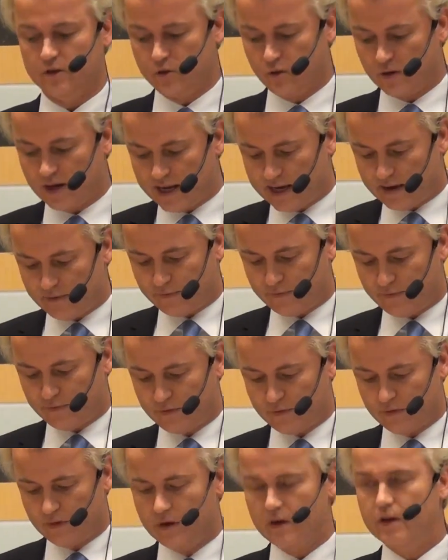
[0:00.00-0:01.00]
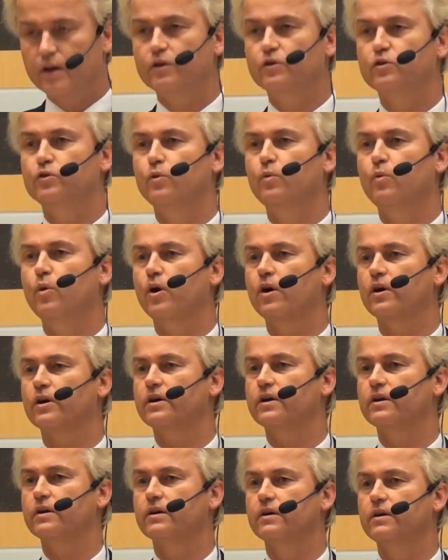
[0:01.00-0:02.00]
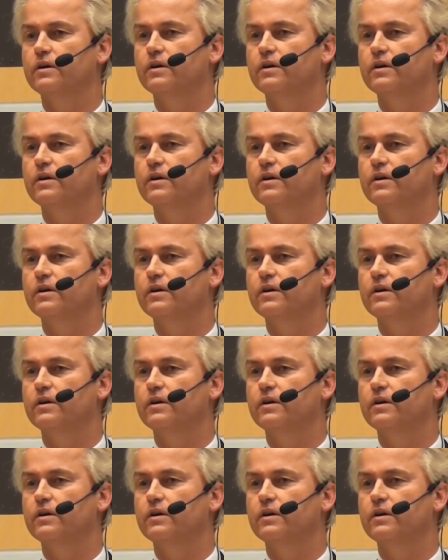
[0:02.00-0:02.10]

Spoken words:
to live, to work,